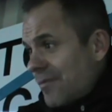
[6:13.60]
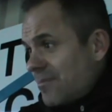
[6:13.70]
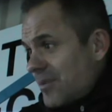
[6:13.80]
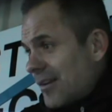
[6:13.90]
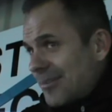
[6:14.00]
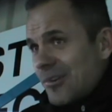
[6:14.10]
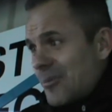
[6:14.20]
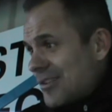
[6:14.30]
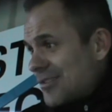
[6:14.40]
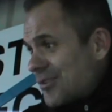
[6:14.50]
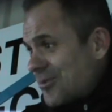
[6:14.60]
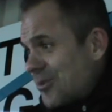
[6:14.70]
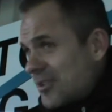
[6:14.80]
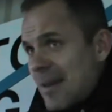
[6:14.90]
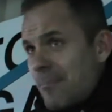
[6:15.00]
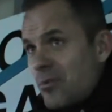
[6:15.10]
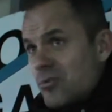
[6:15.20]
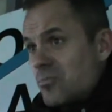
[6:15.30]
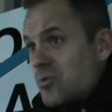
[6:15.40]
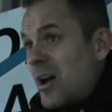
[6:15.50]
We got 3 wins and a draw, 10
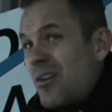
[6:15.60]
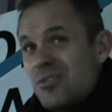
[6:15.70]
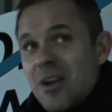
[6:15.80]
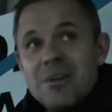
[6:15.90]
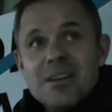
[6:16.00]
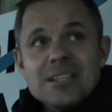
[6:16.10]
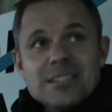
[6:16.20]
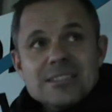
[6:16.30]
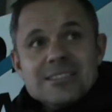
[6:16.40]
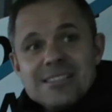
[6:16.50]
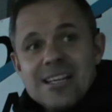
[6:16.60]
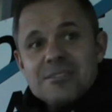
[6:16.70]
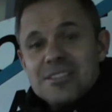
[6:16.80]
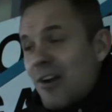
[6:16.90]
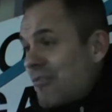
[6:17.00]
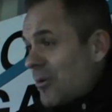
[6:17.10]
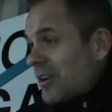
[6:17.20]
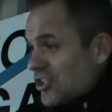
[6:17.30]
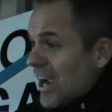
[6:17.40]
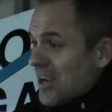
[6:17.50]
points from 12. So, you know, you don't really want
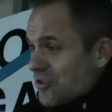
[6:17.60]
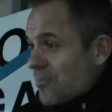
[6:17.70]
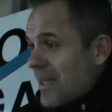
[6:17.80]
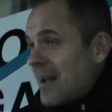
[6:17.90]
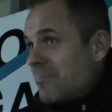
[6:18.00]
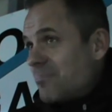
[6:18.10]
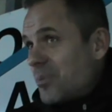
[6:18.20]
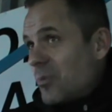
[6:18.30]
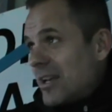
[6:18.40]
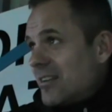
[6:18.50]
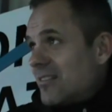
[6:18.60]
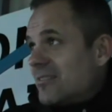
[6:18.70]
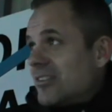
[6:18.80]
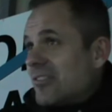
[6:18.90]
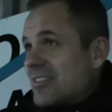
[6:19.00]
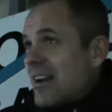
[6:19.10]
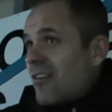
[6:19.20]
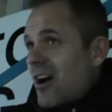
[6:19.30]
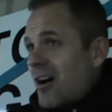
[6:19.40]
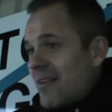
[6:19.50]
to change from that. But when you're a centre
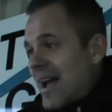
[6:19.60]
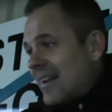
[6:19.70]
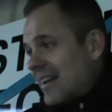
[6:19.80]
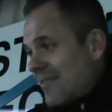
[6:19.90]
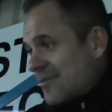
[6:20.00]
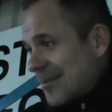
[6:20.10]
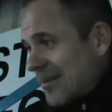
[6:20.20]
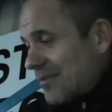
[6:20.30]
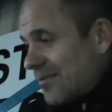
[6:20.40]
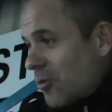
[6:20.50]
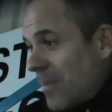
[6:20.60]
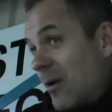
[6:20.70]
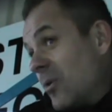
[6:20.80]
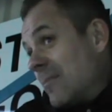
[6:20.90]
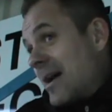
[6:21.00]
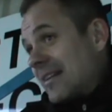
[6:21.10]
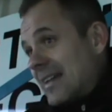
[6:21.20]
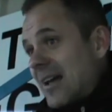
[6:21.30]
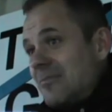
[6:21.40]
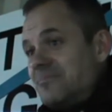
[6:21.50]
half and a left-sided full-back, wing-back
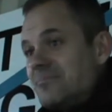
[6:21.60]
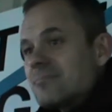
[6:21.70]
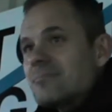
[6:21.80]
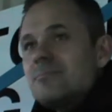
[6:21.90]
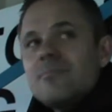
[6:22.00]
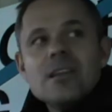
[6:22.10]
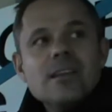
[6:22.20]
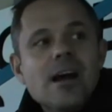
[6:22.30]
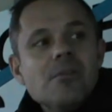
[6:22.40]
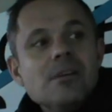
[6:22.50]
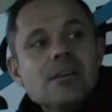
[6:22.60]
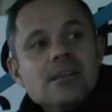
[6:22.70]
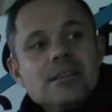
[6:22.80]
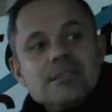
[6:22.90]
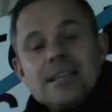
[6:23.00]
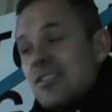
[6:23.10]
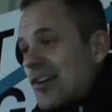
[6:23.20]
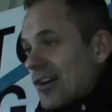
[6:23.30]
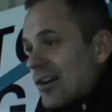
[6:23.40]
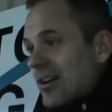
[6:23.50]
down, you know, that's
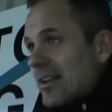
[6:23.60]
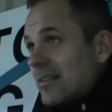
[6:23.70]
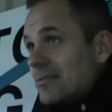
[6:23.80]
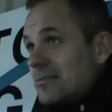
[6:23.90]
going to hurt you.